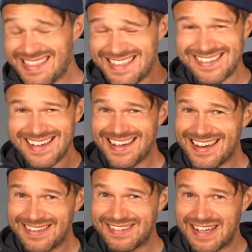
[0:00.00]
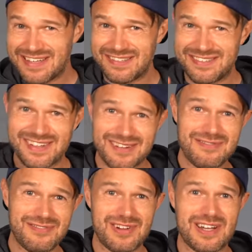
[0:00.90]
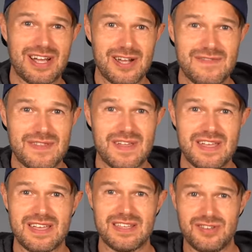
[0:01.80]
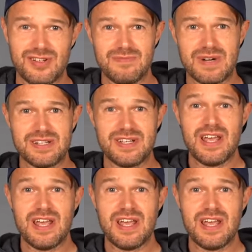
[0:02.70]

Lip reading: in these early stages, don't try and overthink it too much.